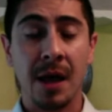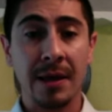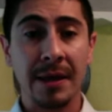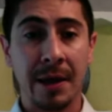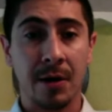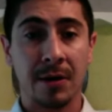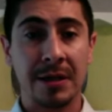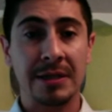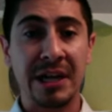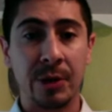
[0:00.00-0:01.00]
again, are
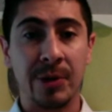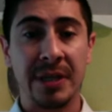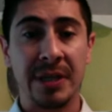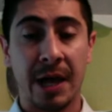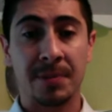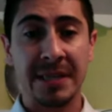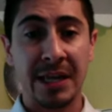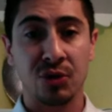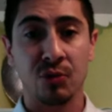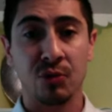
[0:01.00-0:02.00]
continuing to help
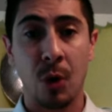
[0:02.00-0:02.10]
SASE grow